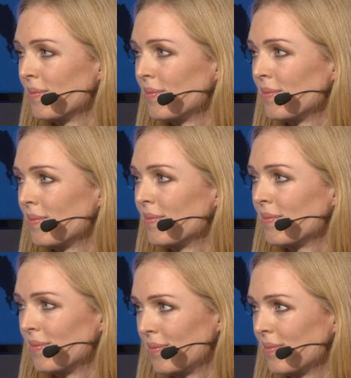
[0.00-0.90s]
ground
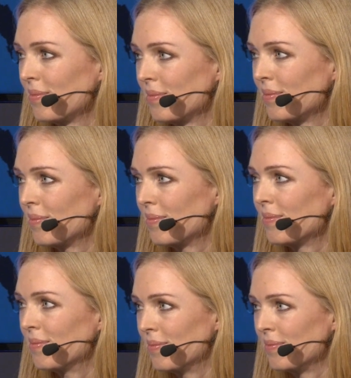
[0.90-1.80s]
transportation to
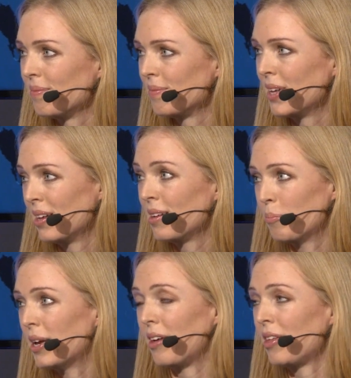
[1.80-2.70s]
London.
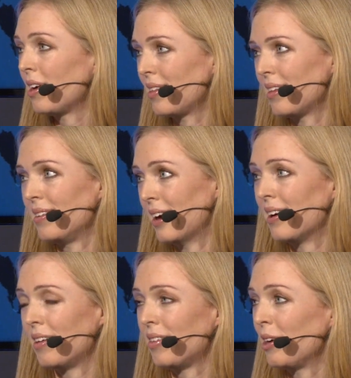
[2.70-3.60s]
But I think,
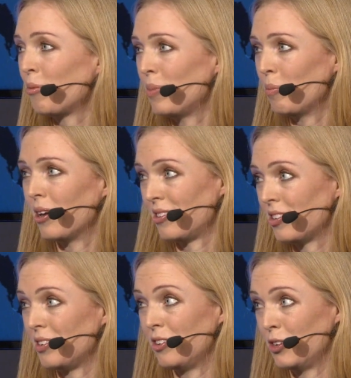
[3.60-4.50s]
I think people are
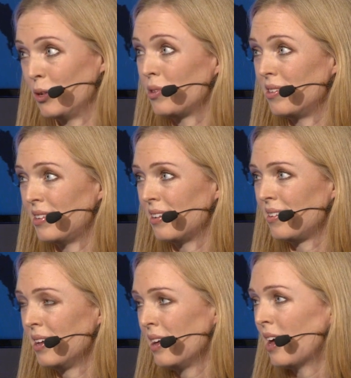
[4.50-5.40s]
starting to notice
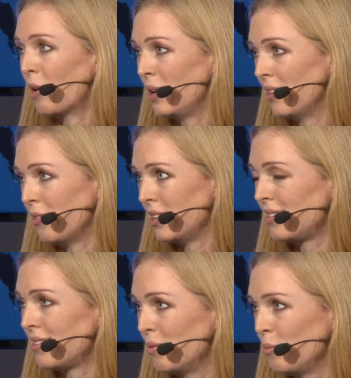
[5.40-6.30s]
that. I mean,
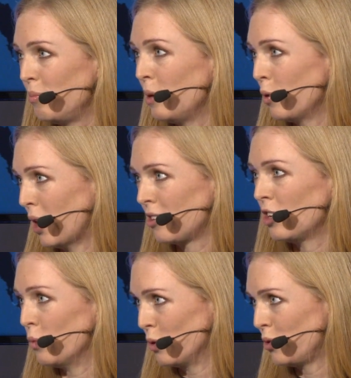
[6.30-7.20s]
people
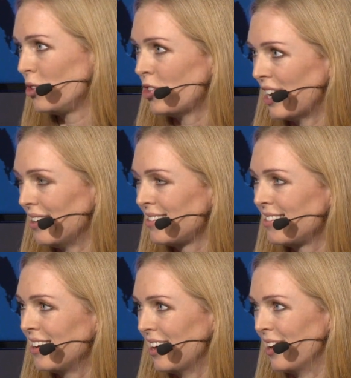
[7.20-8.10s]
actually want to
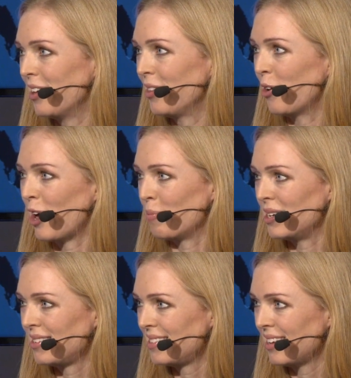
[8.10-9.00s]
change their
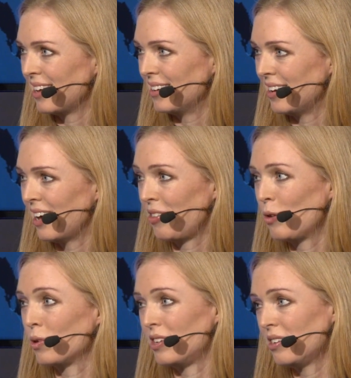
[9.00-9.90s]
habits, and I
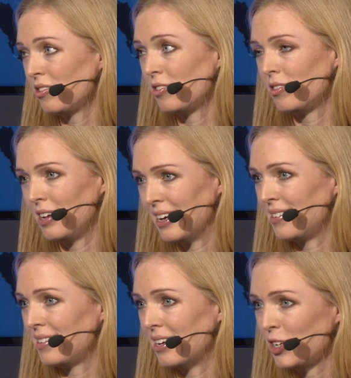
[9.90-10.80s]
think what's interesting
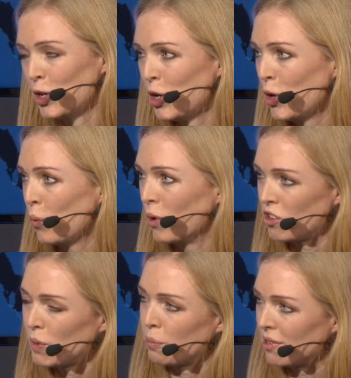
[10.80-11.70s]
is that
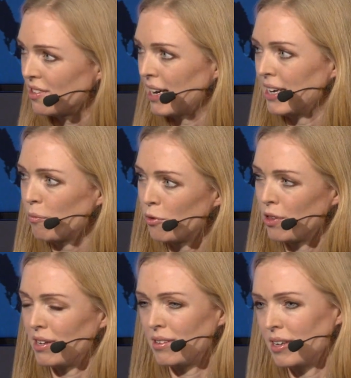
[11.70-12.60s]
once people sign up
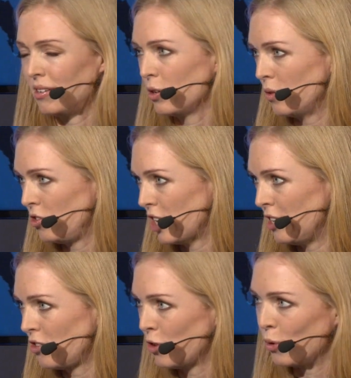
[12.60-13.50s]
for this, they sort of
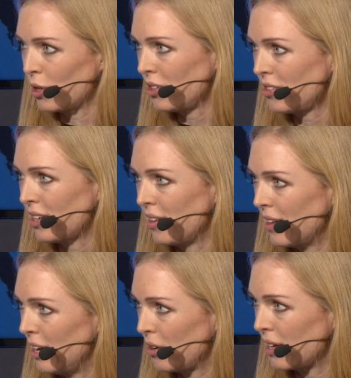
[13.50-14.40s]
change focus
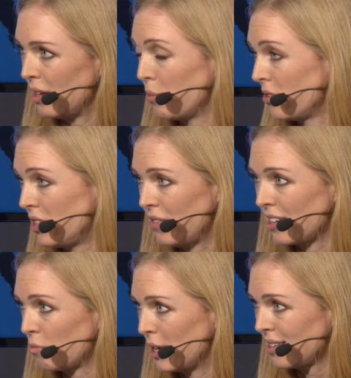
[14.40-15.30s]
and they look at the
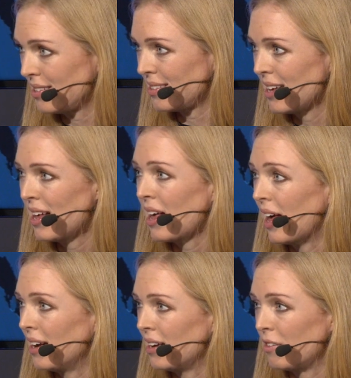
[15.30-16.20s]
positive aspects.
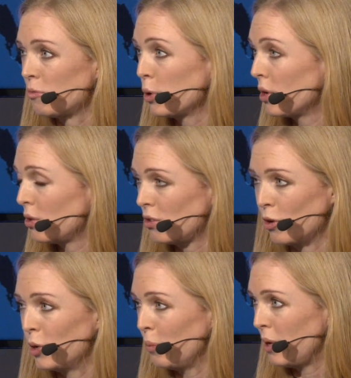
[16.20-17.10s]
And I've spoken to
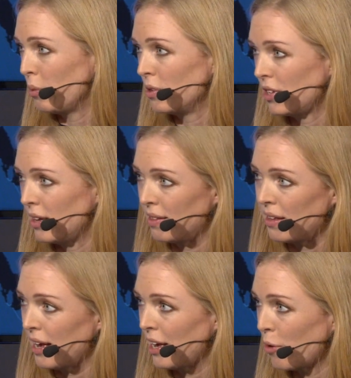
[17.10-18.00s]
so many people who say
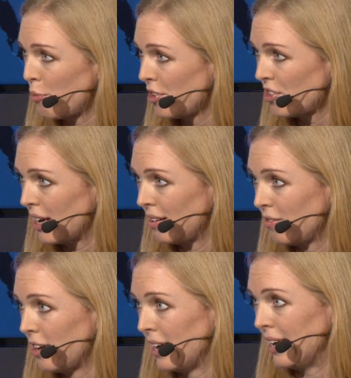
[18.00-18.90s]
that they
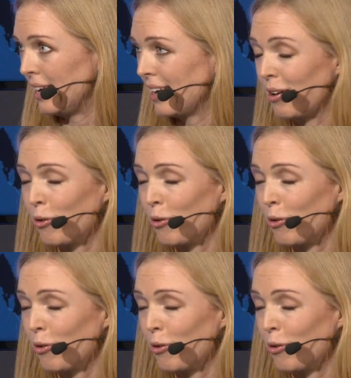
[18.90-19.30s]
appreciate traveling